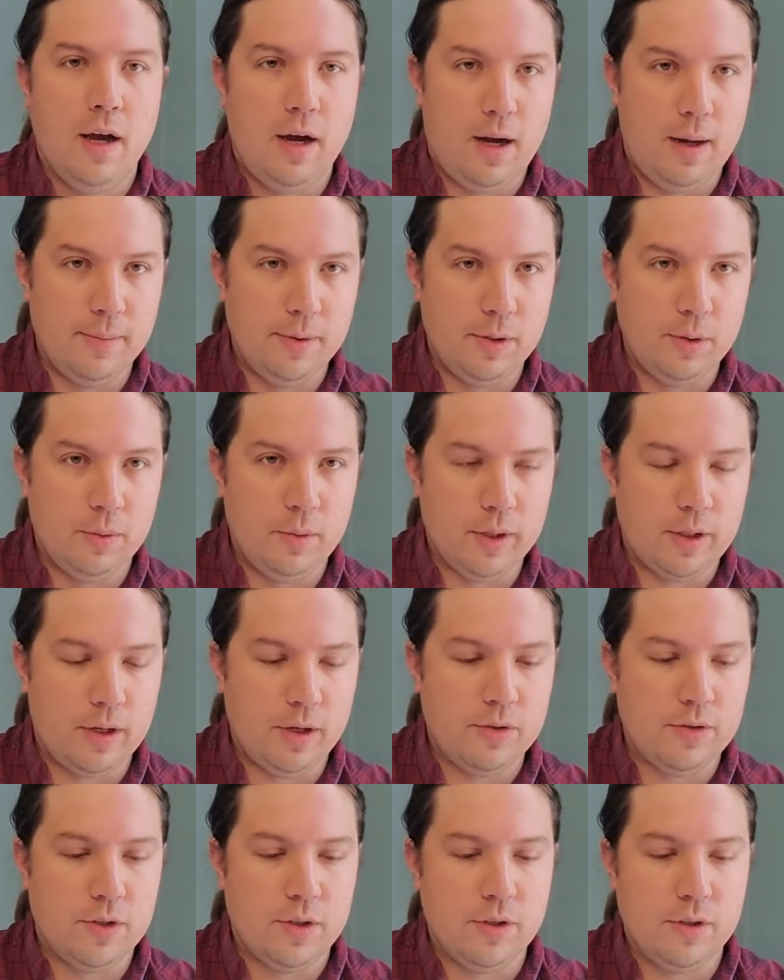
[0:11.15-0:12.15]
into what
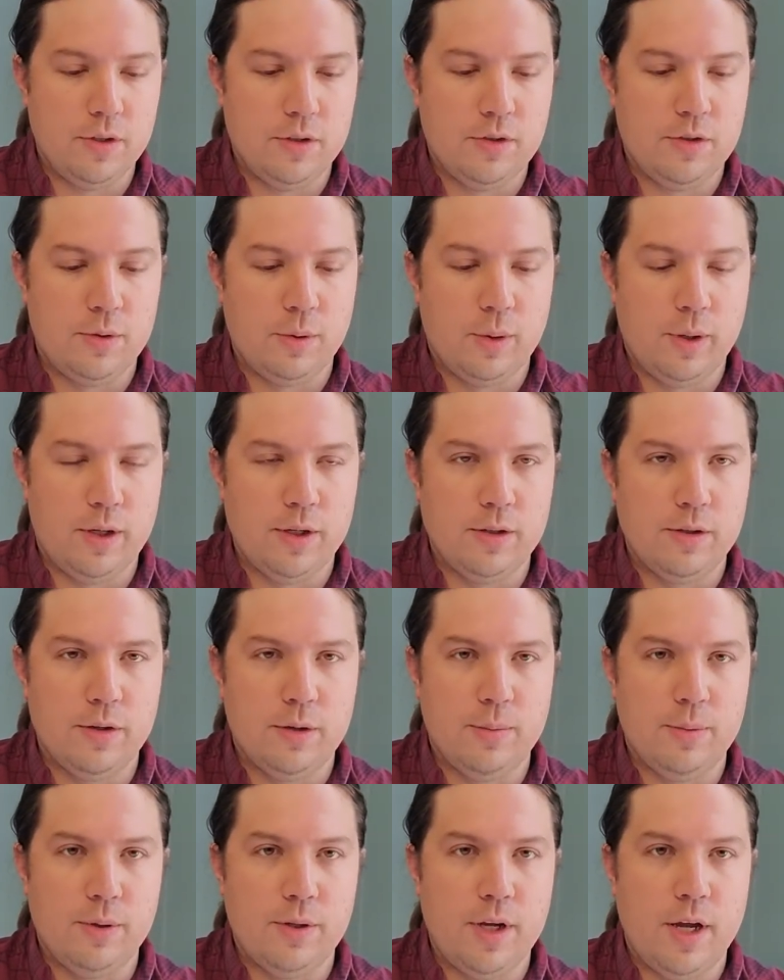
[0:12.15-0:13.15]
goes into historic
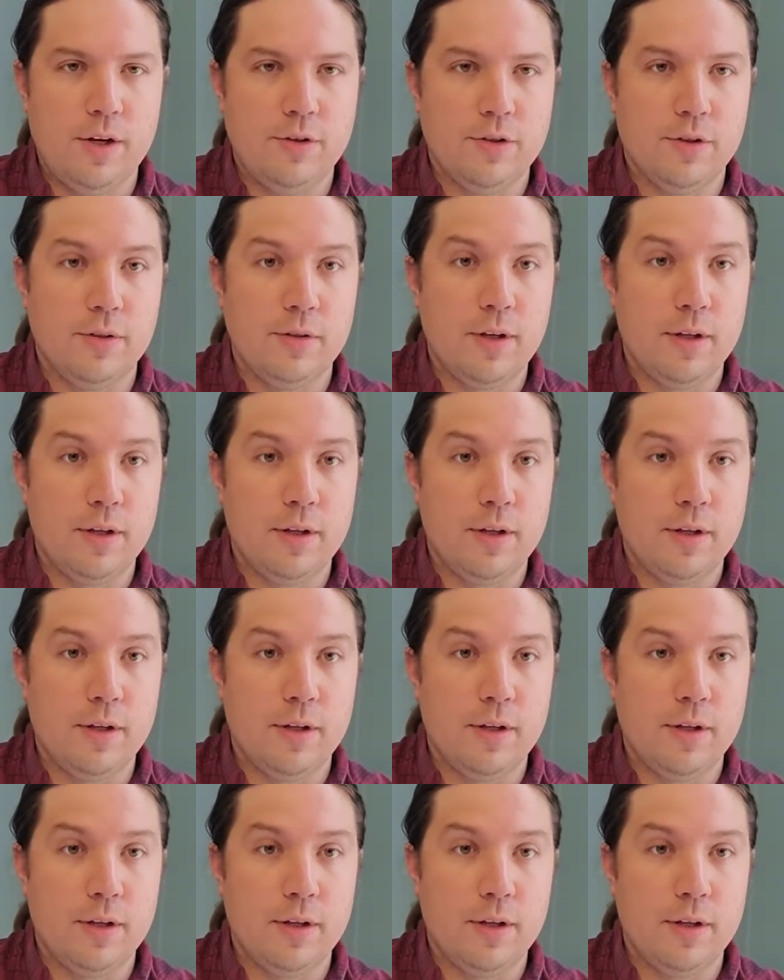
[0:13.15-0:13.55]
interpretation.